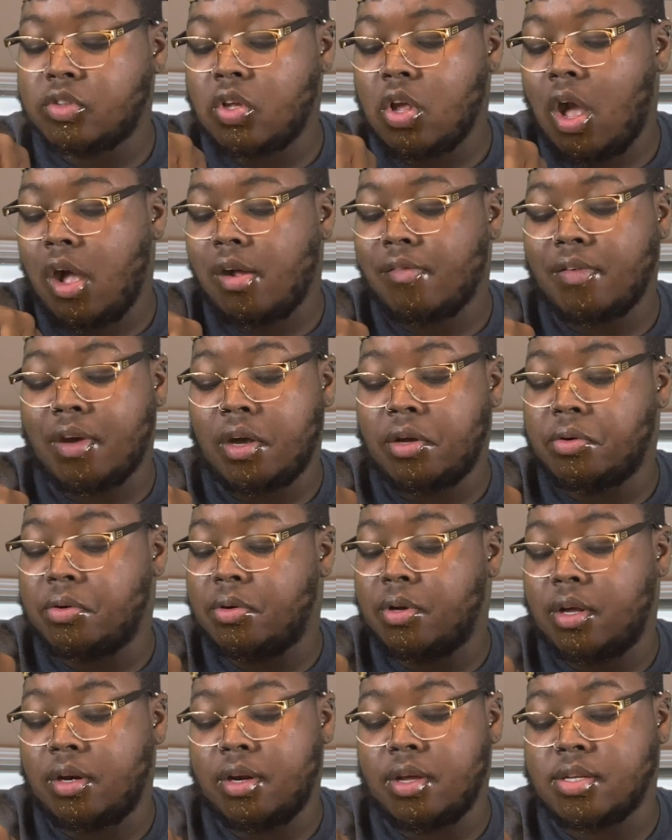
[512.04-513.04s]
If I don't do
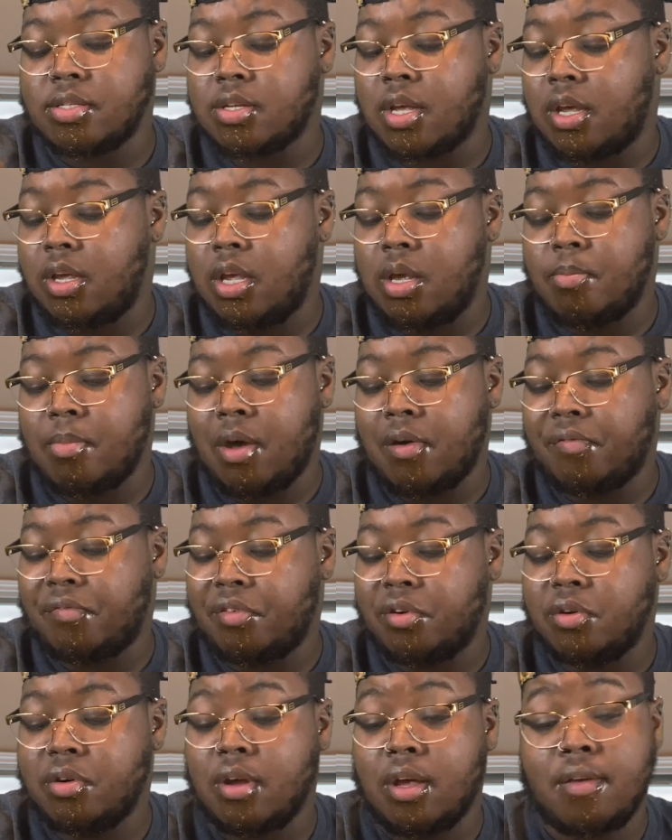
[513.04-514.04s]
nothing else, I eat my
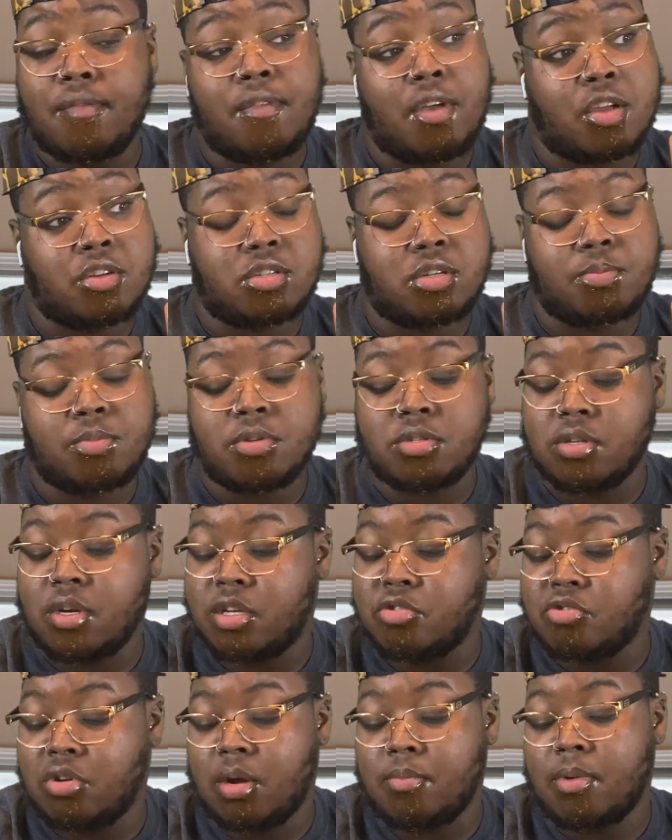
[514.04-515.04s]
fruit and vegetables and
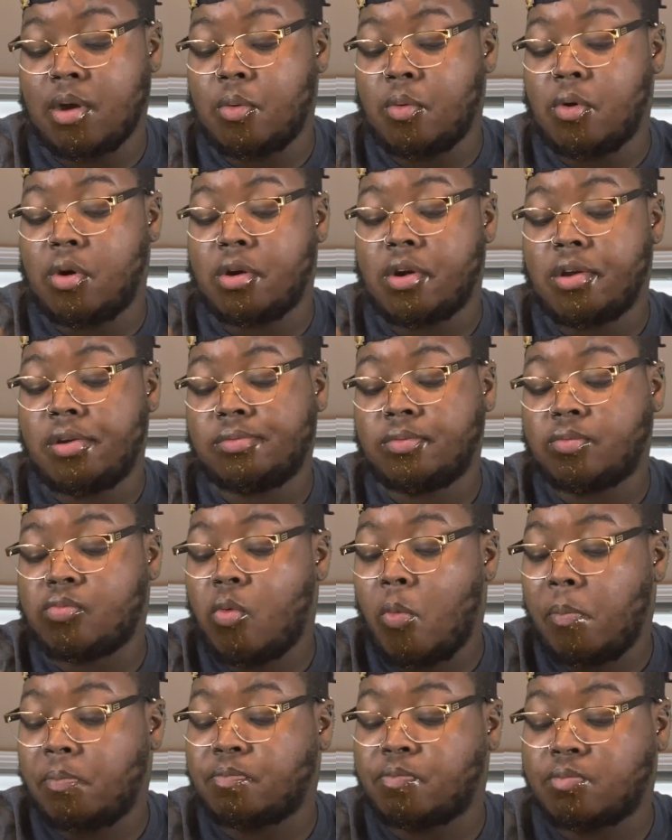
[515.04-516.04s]
drink my water.
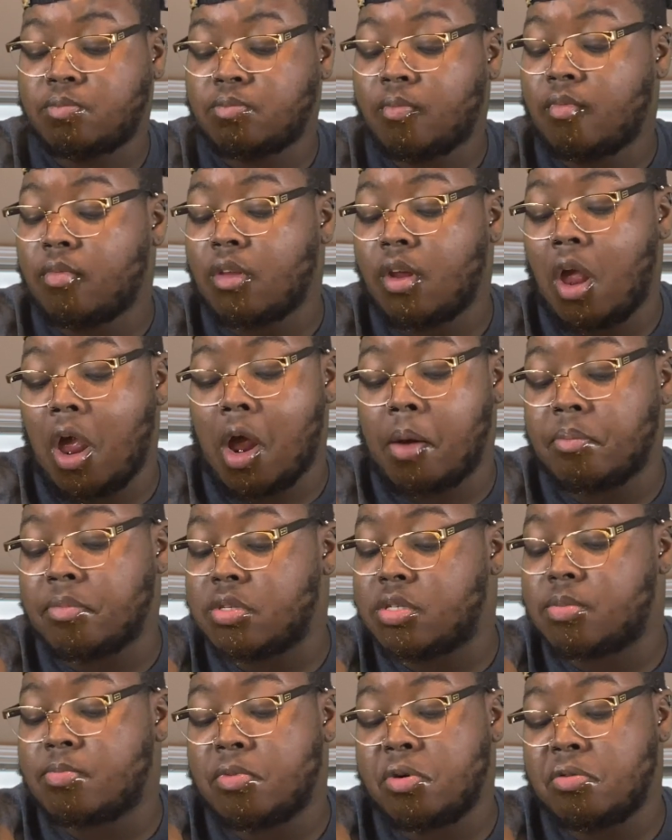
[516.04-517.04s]
I'm a
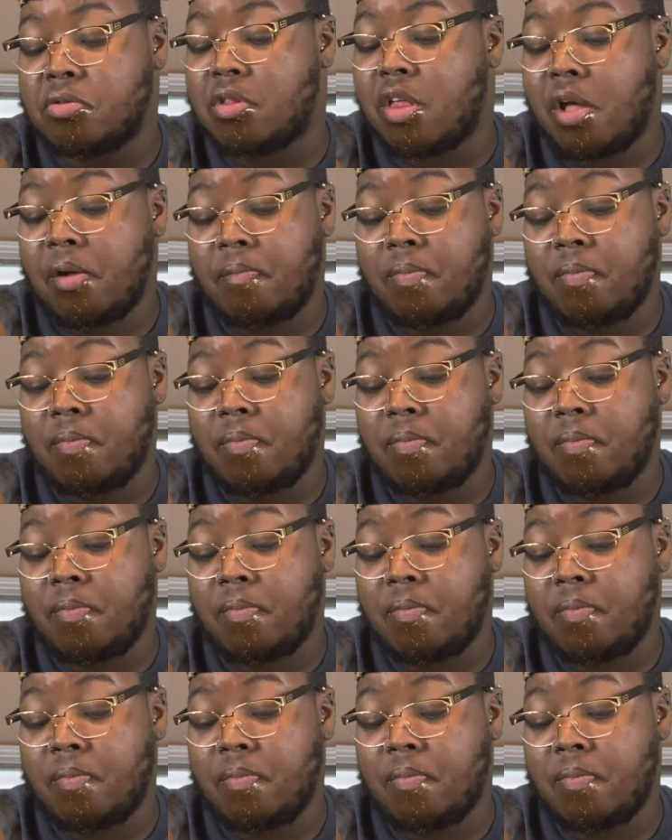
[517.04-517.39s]
smoothie.